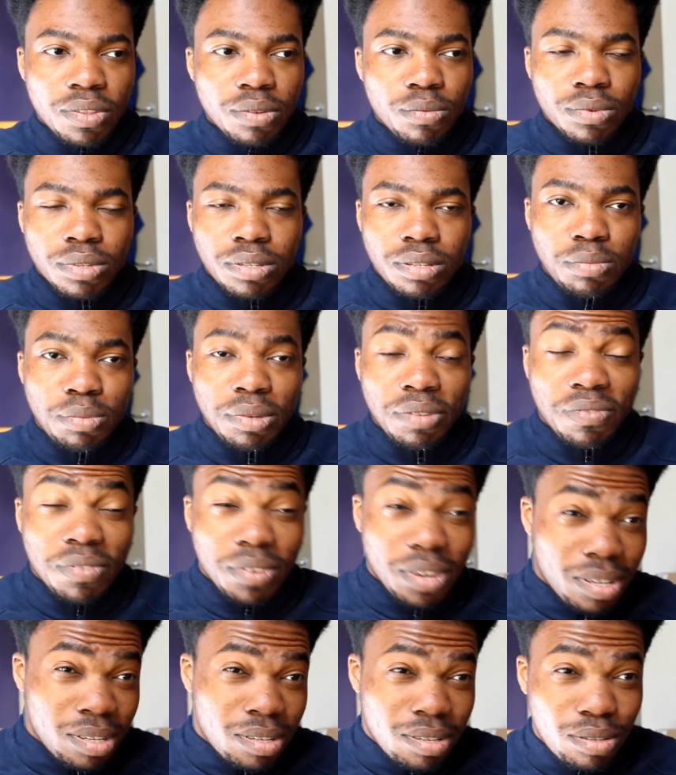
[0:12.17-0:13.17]
that wants to be
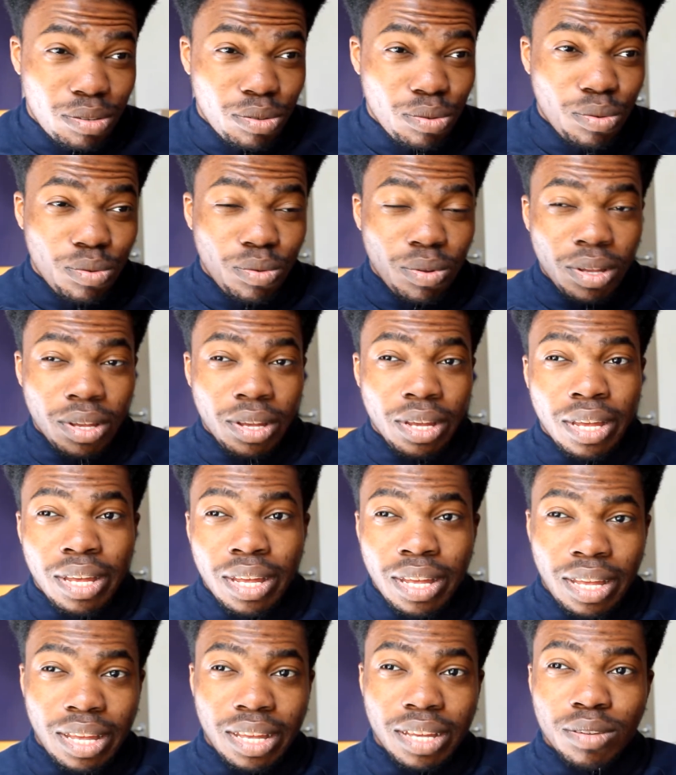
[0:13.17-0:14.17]
versatile
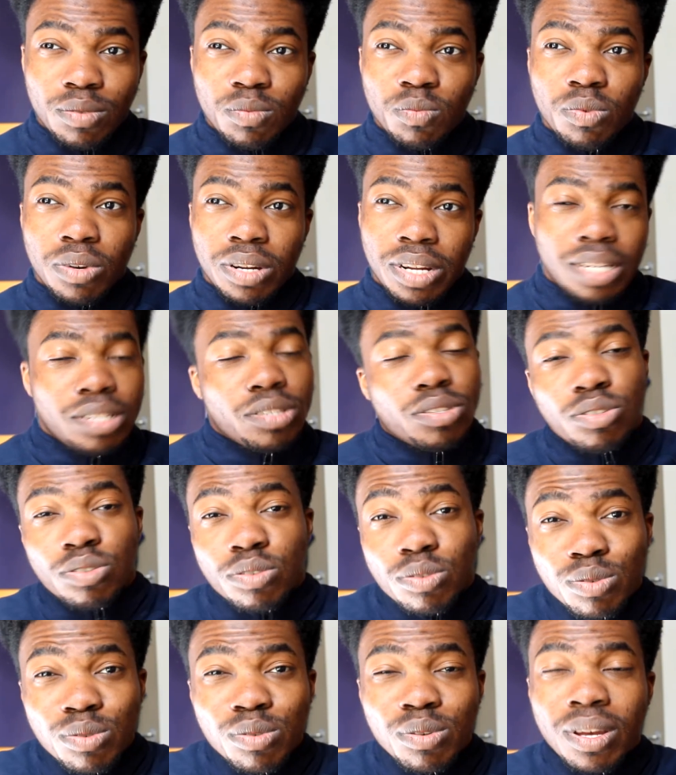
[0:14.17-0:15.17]
in what I
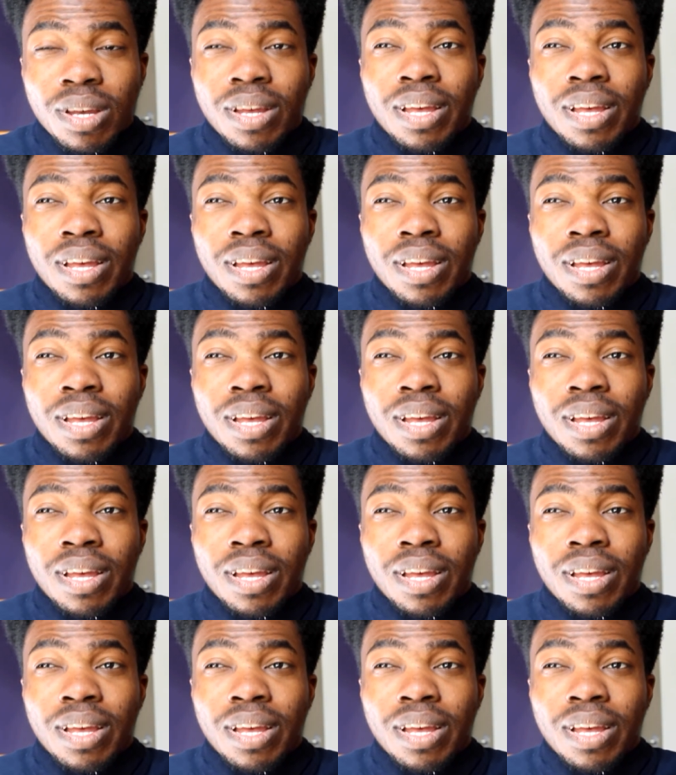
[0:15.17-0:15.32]
do,